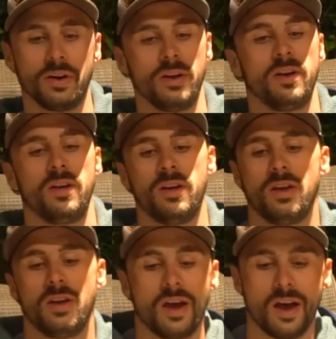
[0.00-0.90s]

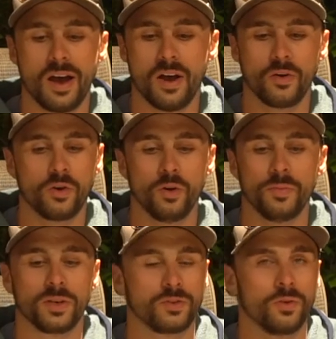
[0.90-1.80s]

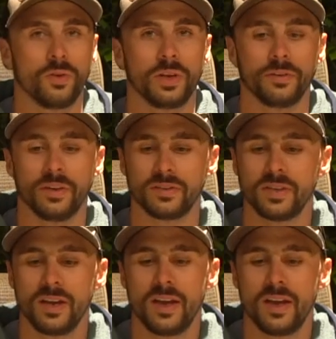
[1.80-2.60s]
Okuma trolling reels.